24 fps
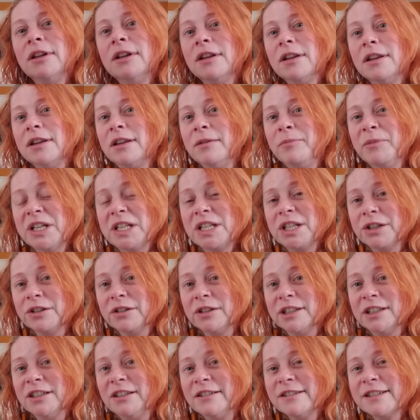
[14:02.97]
the
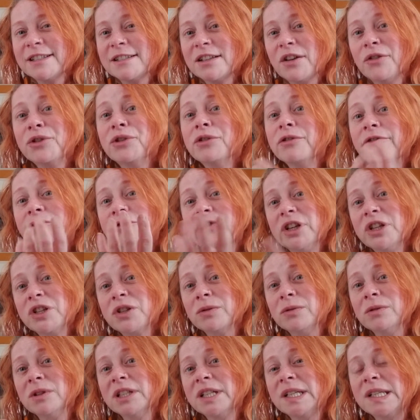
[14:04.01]
materials. So you're
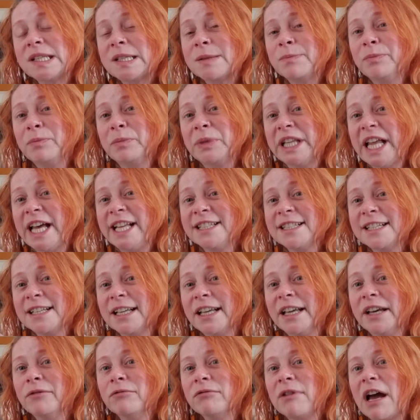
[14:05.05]
visually blending
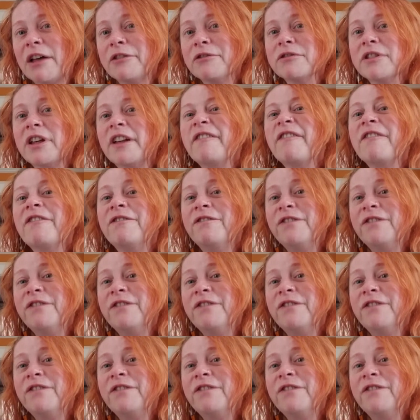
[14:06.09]
it rather than